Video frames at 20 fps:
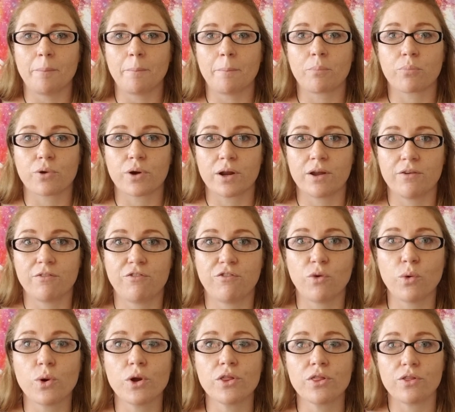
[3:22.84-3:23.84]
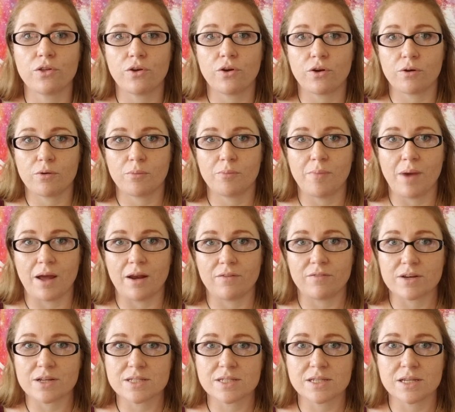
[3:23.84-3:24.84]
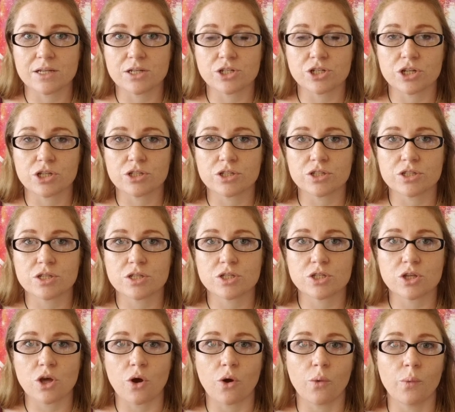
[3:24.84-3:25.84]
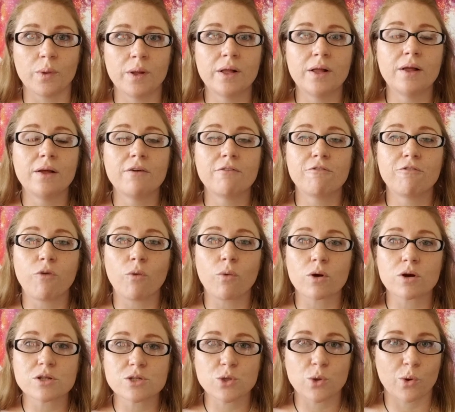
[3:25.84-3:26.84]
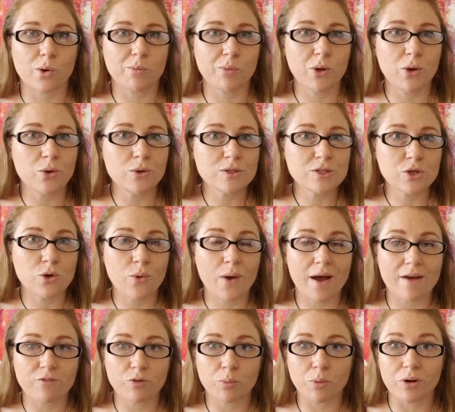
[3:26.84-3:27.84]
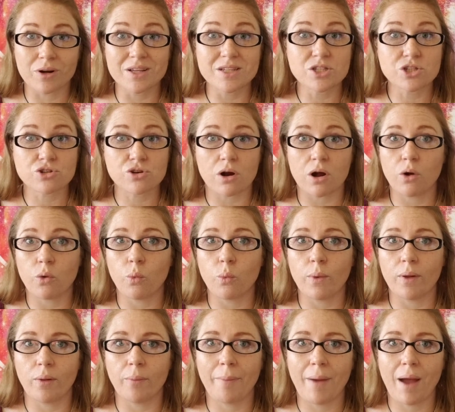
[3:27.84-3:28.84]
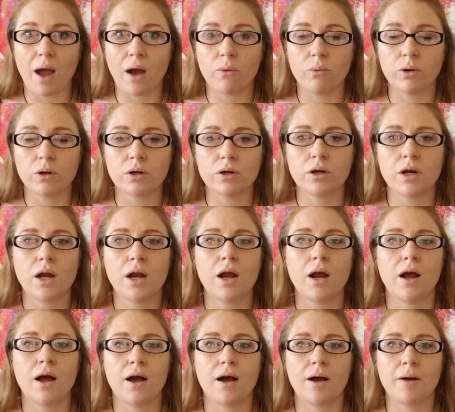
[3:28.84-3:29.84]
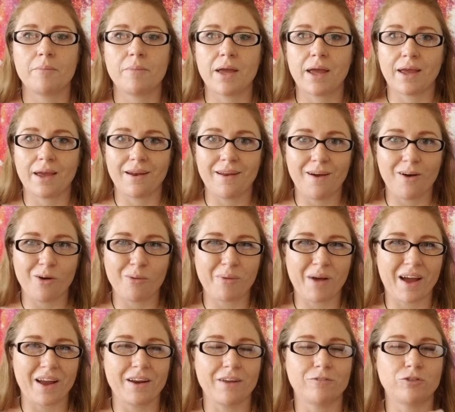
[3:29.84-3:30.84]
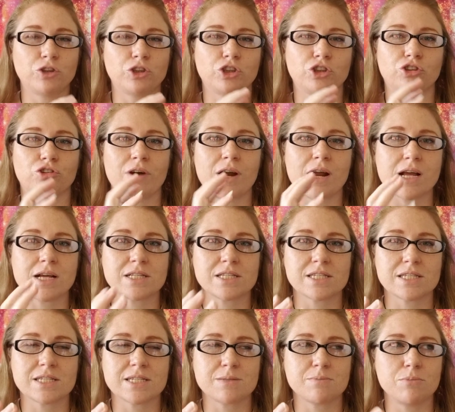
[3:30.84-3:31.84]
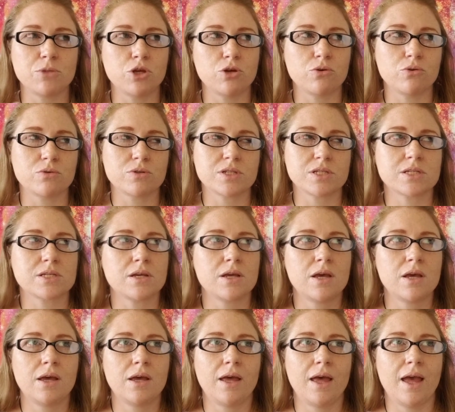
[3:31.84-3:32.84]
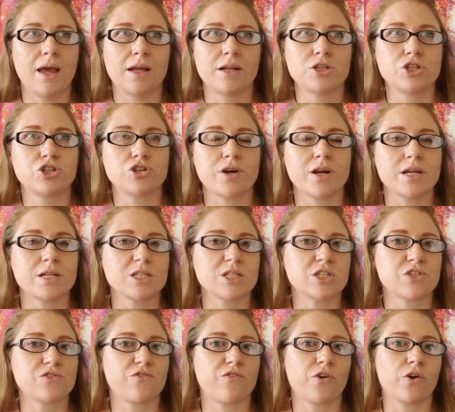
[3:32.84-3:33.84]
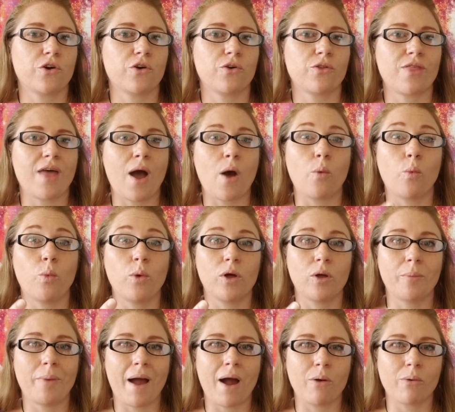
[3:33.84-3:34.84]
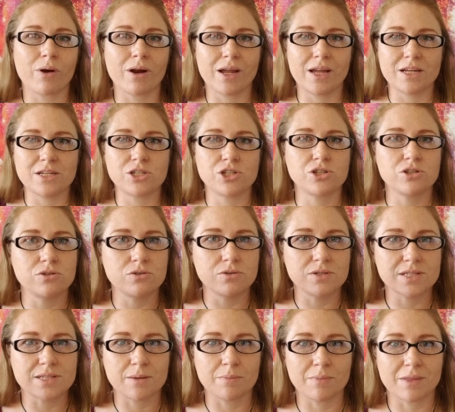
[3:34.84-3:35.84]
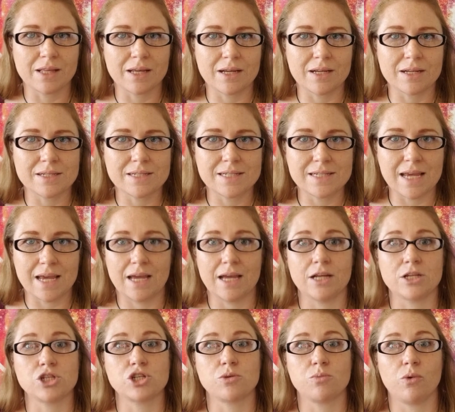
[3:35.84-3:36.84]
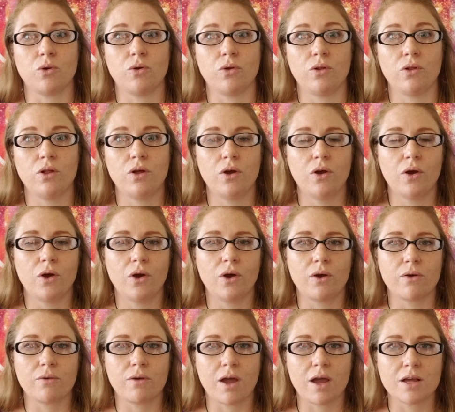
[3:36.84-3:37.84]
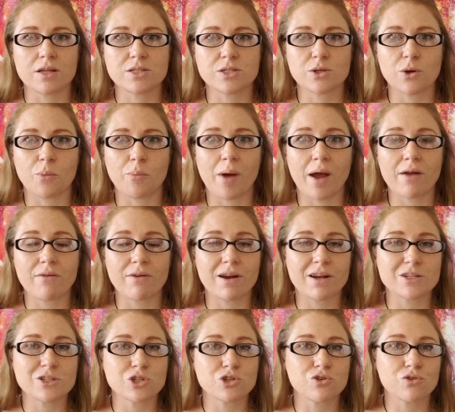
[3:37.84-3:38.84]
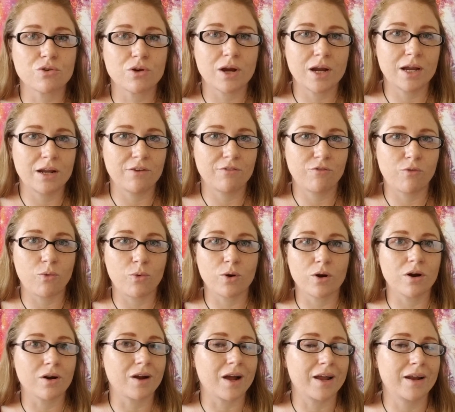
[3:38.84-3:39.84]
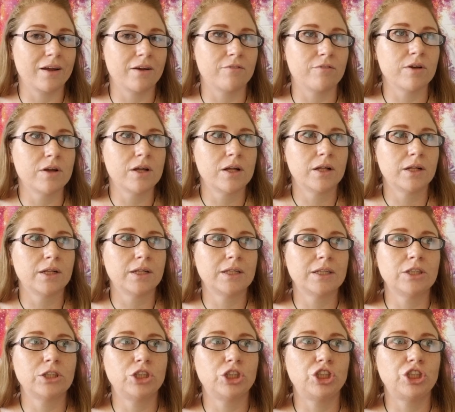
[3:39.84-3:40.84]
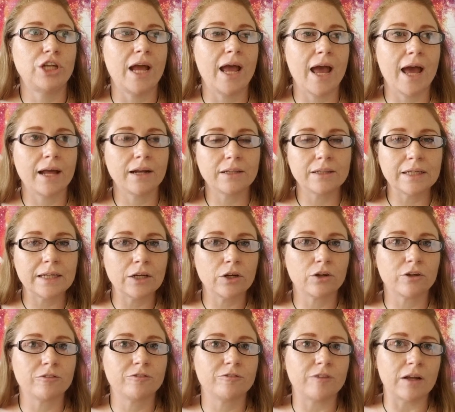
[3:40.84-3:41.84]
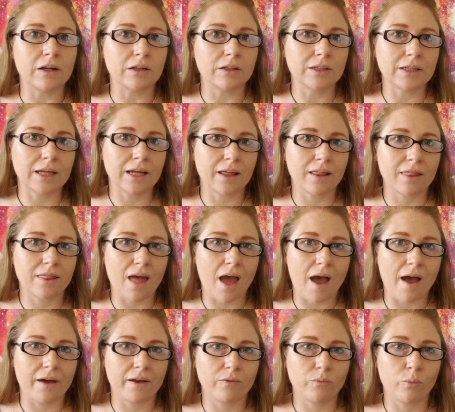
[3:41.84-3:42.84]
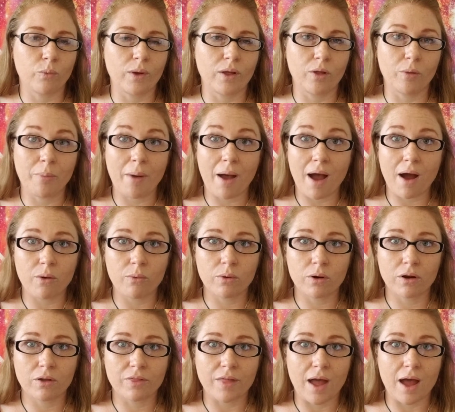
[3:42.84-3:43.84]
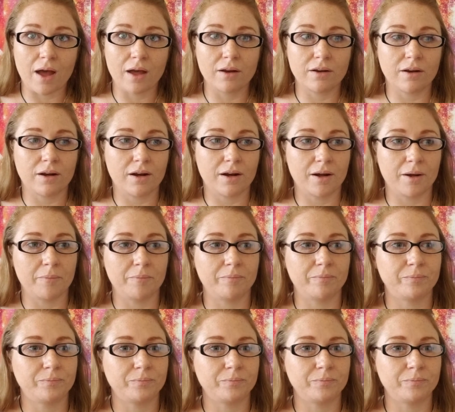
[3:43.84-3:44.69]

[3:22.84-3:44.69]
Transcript: bring forth your manifestations. So for Scorpios who have a pretty strong willpower, it can help kind of transmute and transfer that willpower into something tangible. Okay, so pyrite is great for kind of channeling or funneling that willpower, that